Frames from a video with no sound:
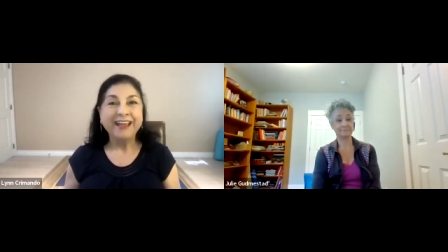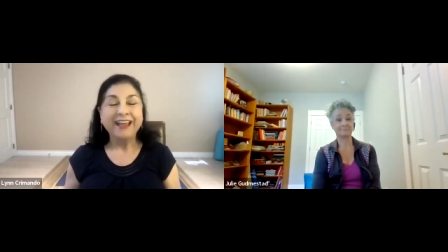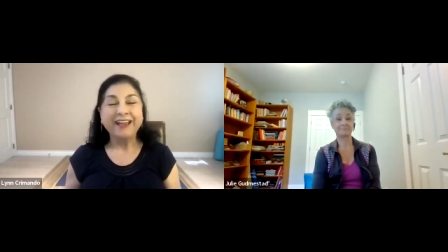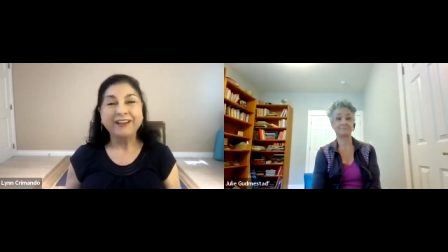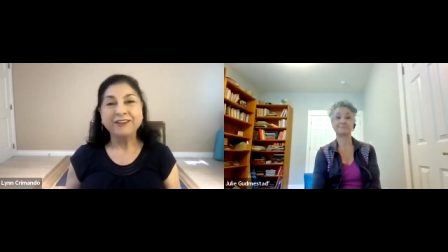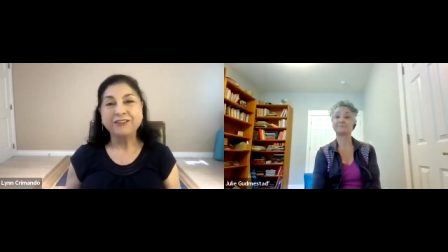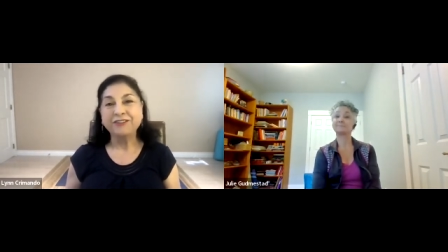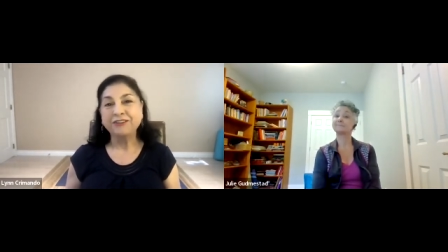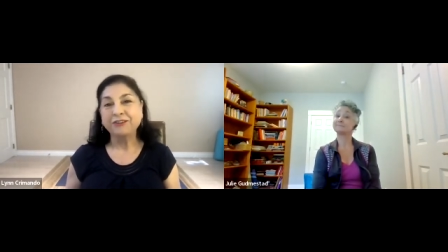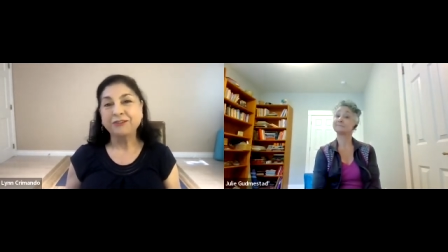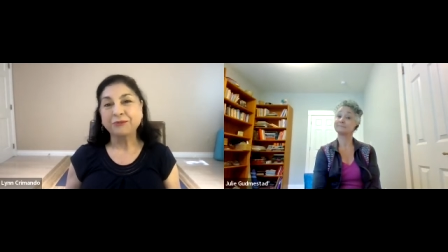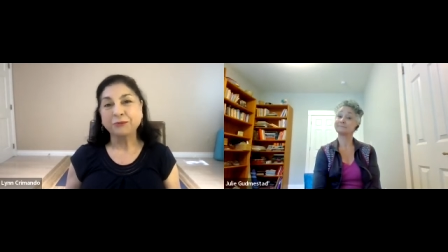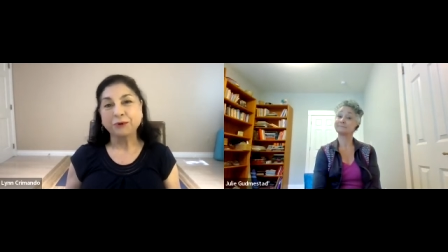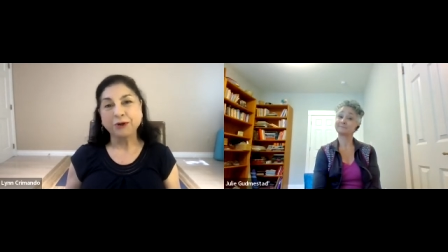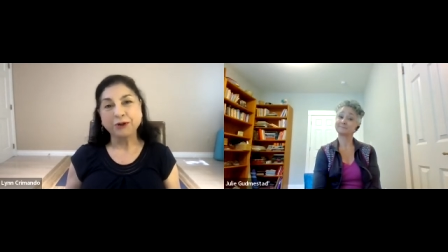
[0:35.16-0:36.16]
and
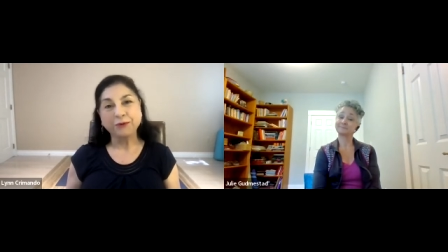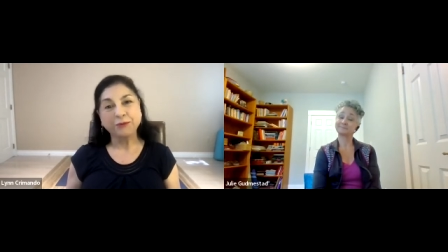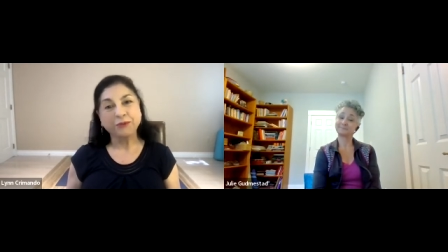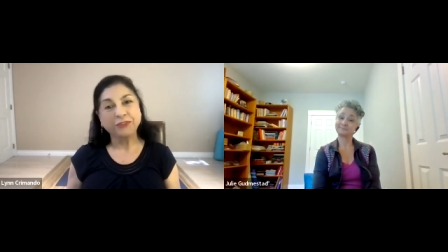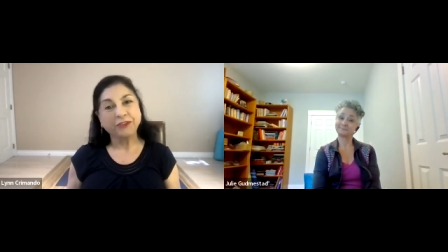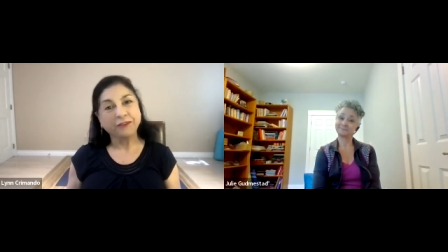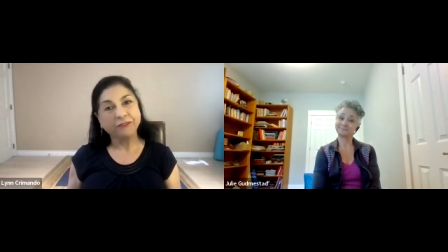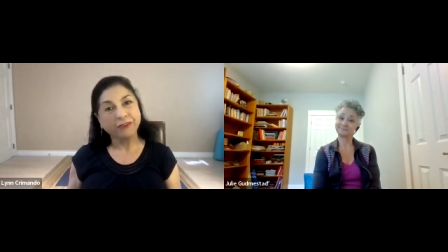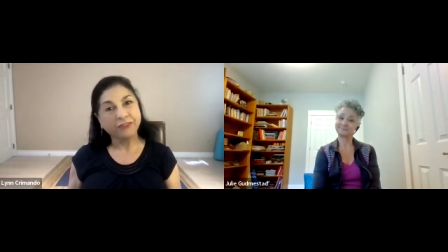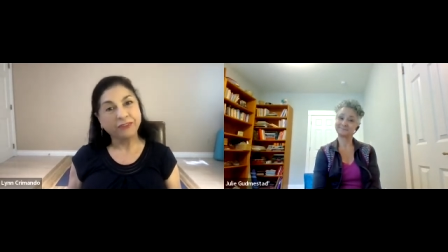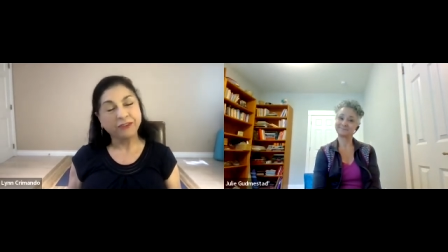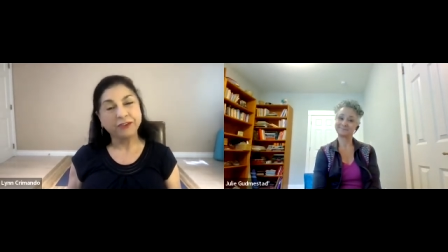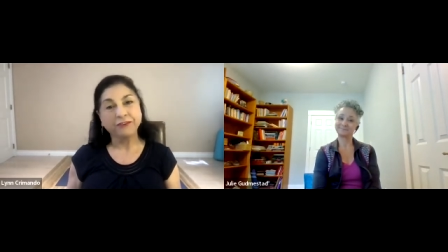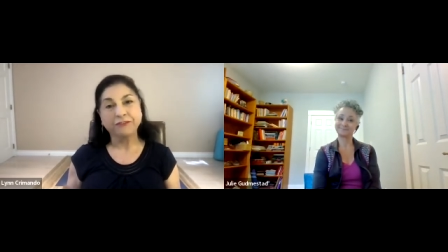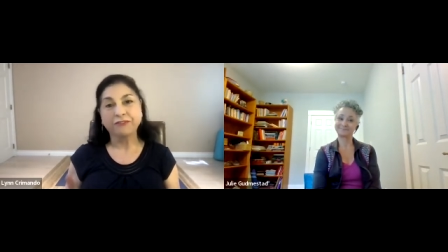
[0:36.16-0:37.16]
she's worked with
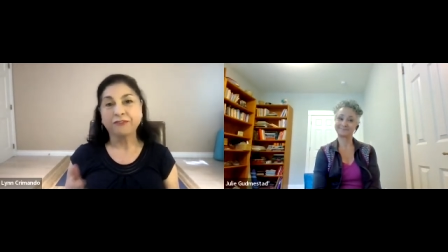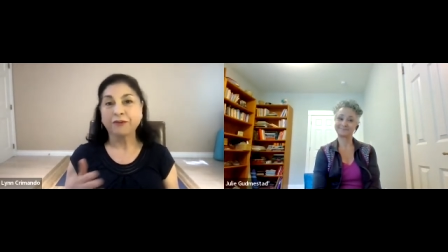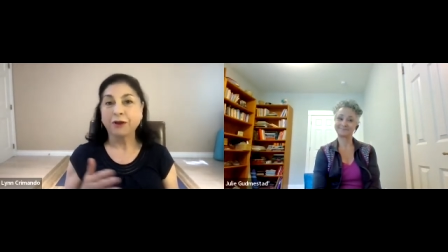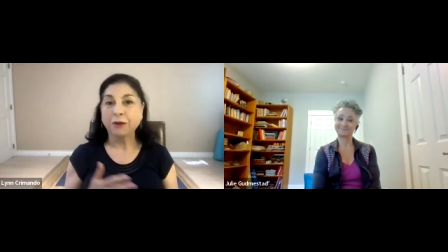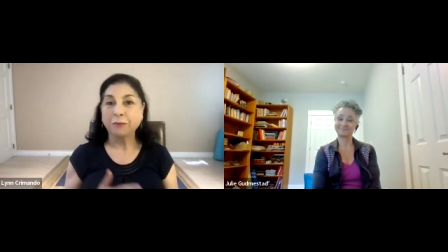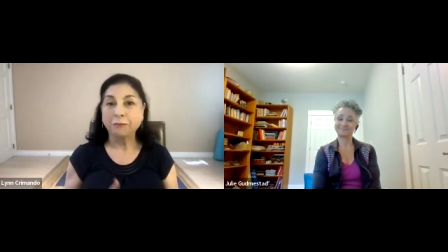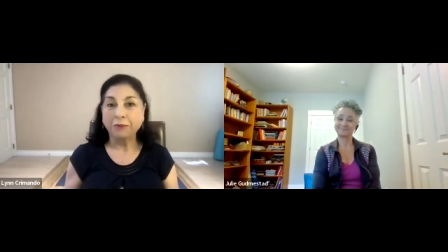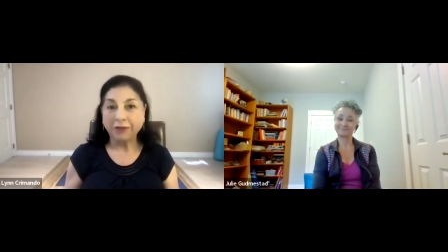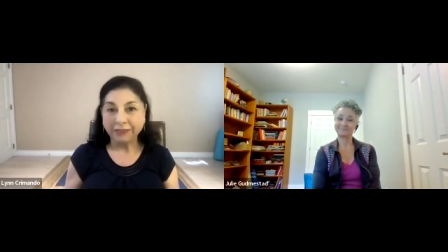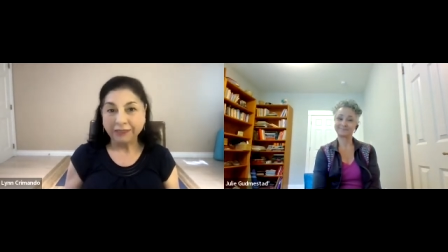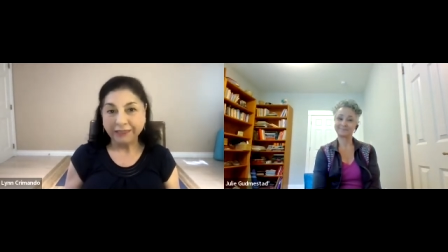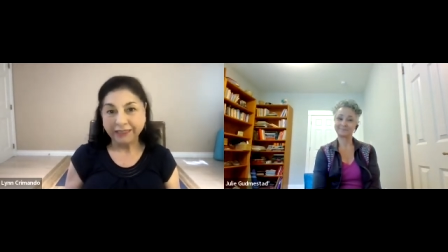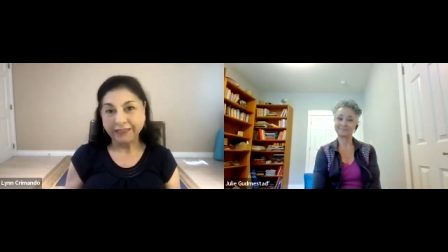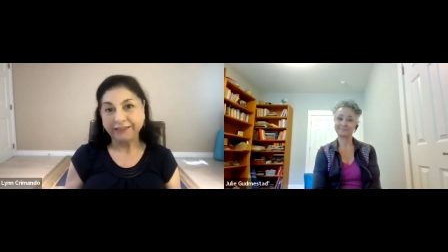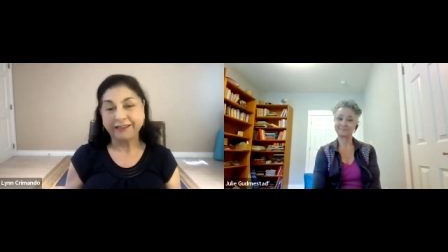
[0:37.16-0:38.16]
everything from
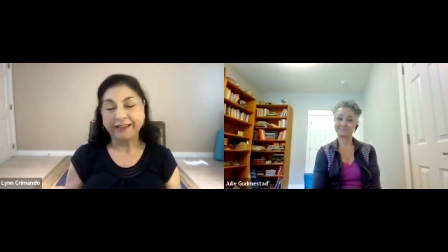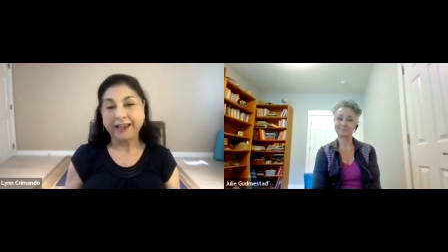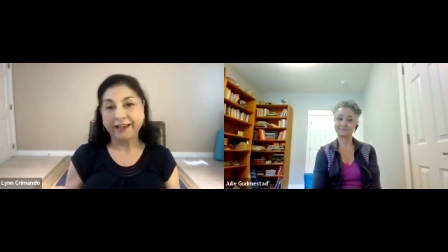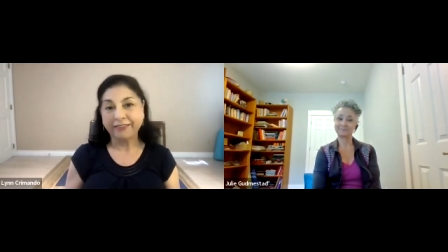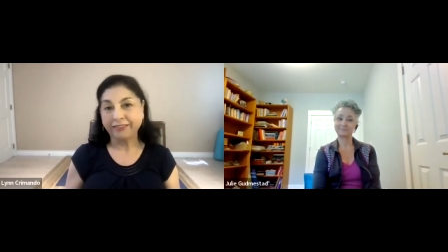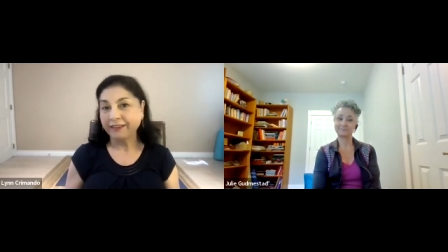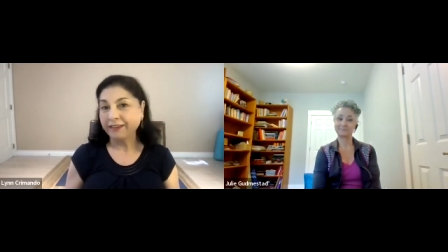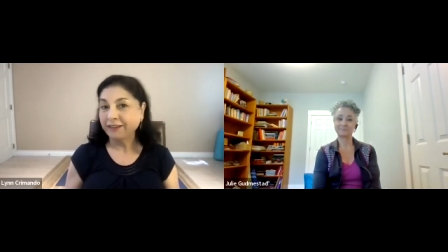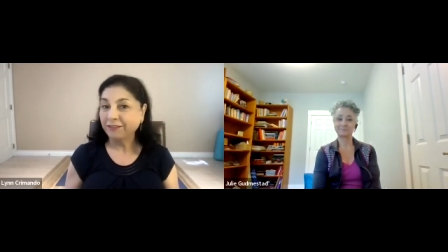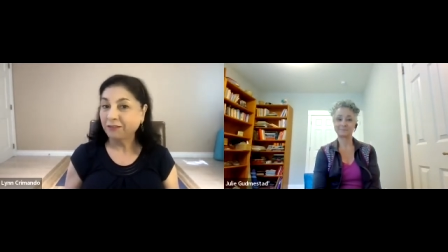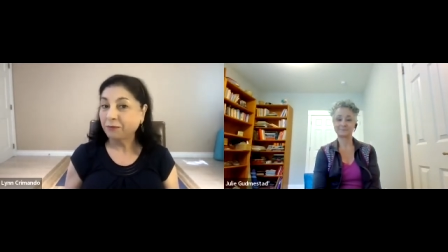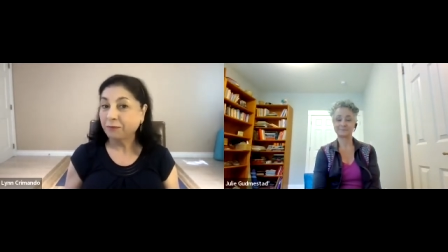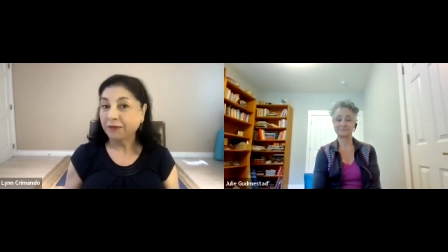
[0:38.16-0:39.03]
elite athletes,